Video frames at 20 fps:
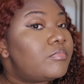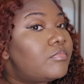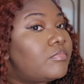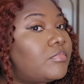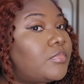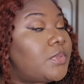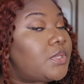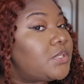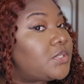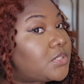
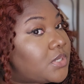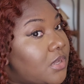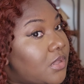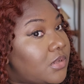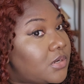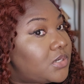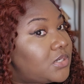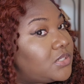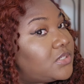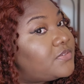This
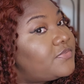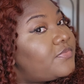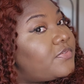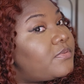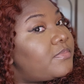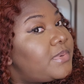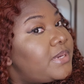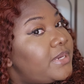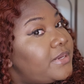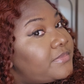color is
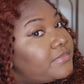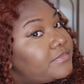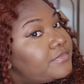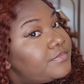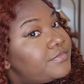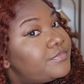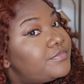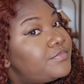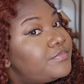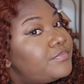for me,
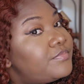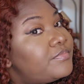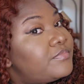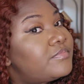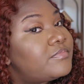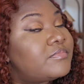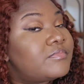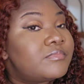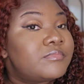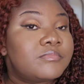
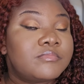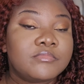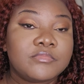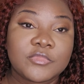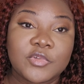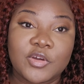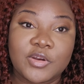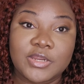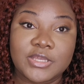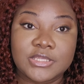
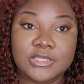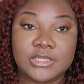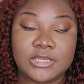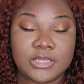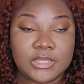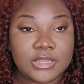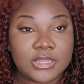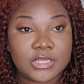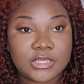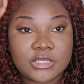
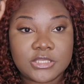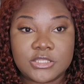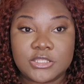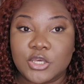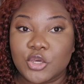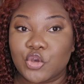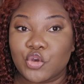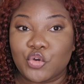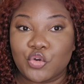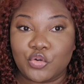honestly. This is
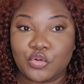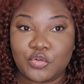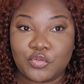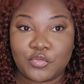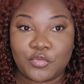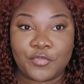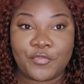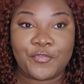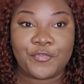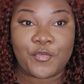a
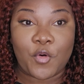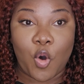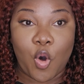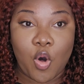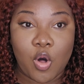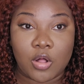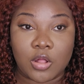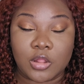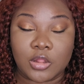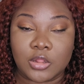good
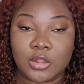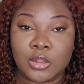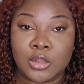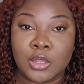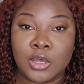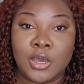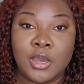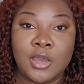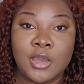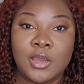fall,
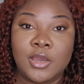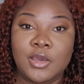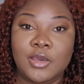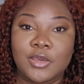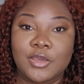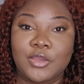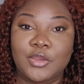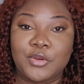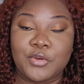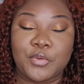
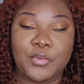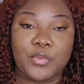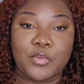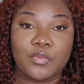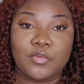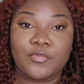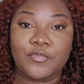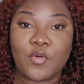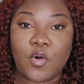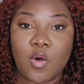you
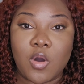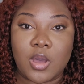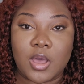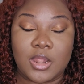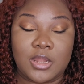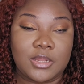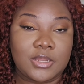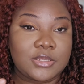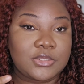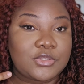know, fall
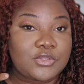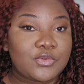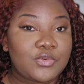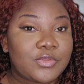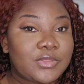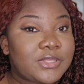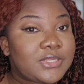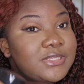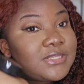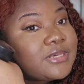color. So
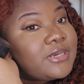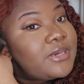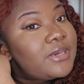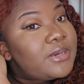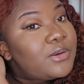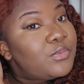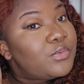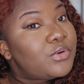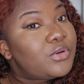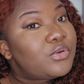this
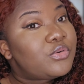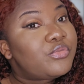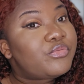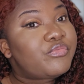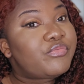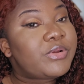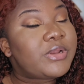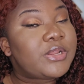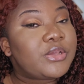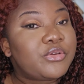hair will look
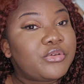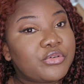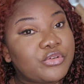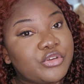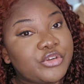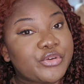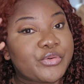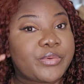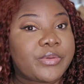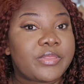really
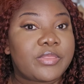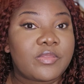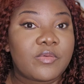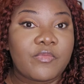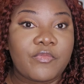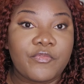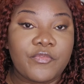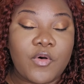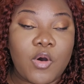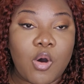good during the
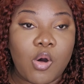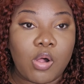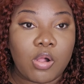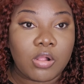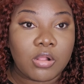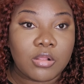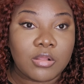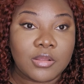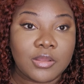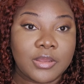fall.
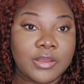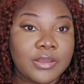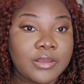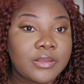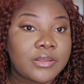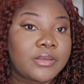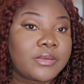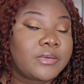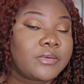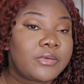
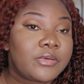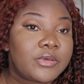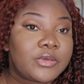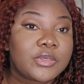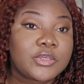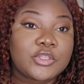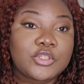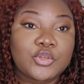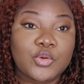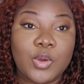
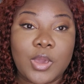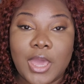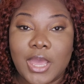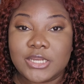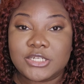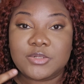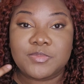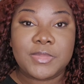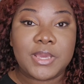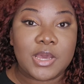So
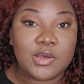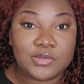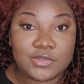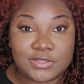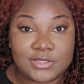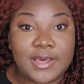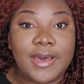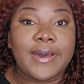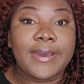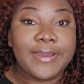catch me
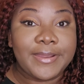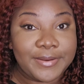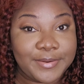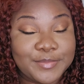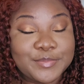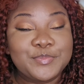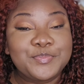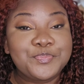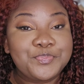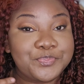
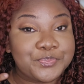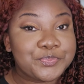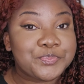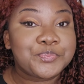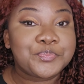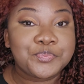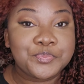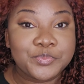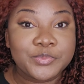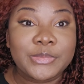outside
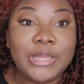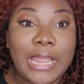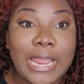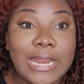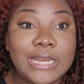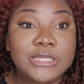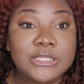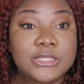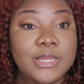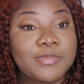
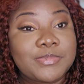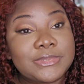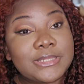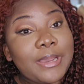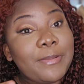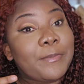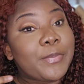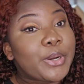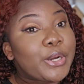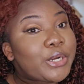in
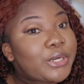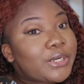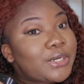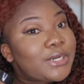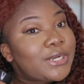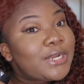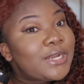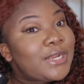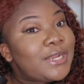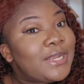September
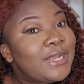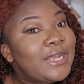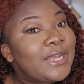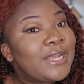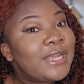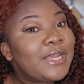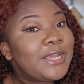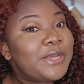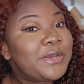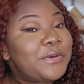
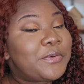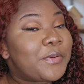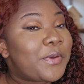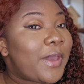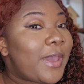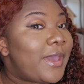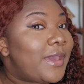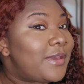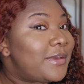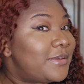
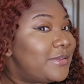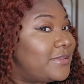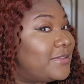okay?